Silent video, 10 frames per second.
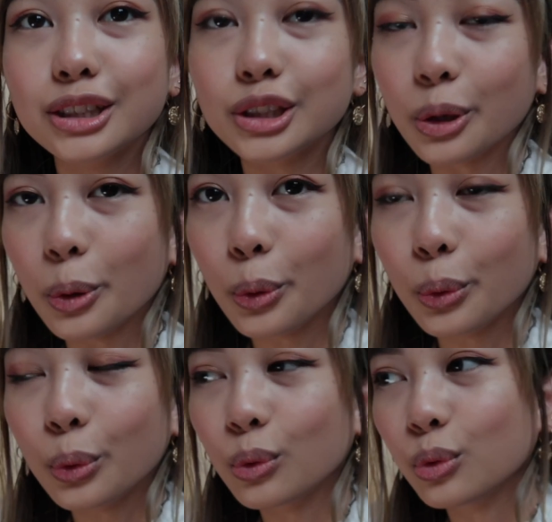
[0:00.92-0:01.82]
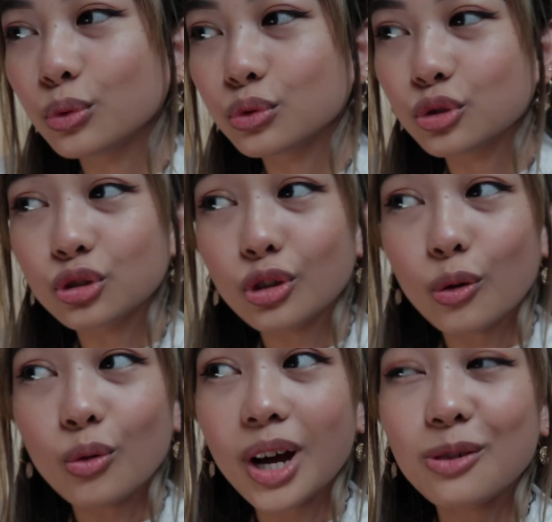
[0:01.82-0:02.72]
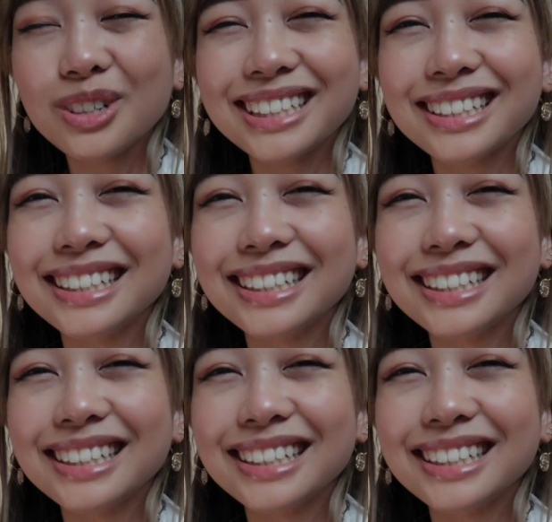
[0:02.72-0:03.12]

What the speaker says: So, you know how I